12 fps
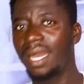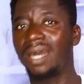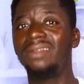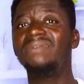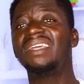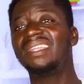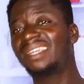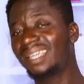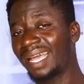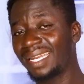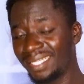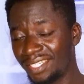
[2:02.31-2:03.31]
I'll leave the link
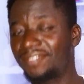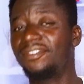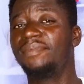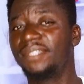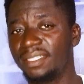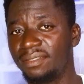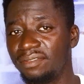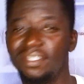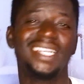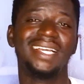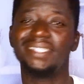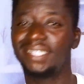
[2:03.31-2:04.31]
at the description.
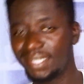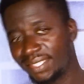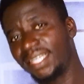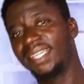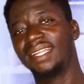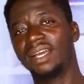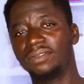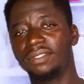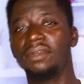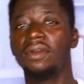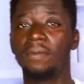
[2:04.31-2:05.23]
You can just check it out.